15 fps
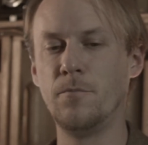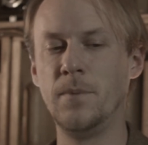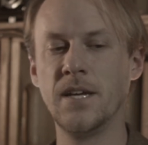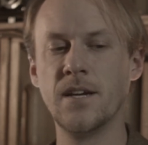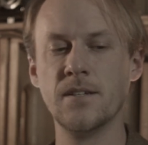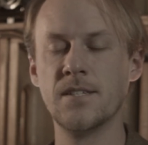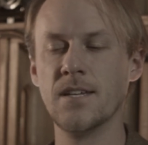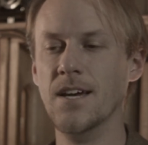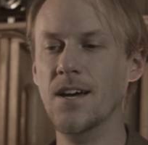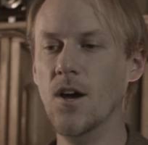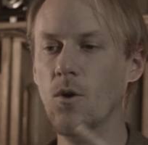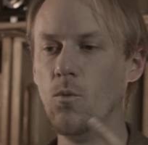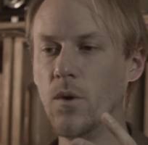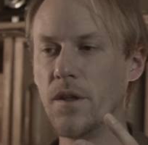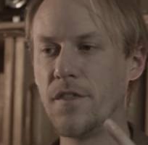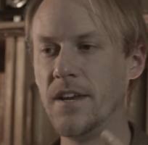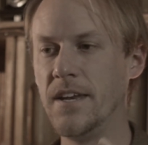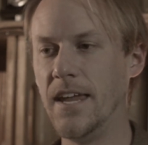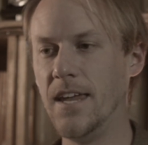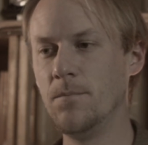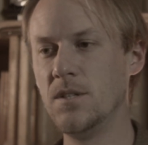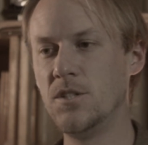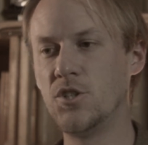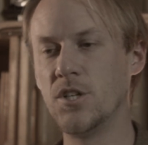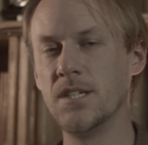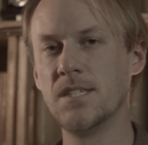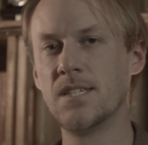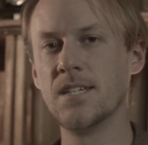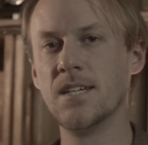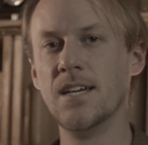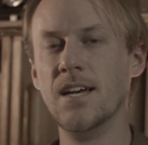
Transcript: because within images,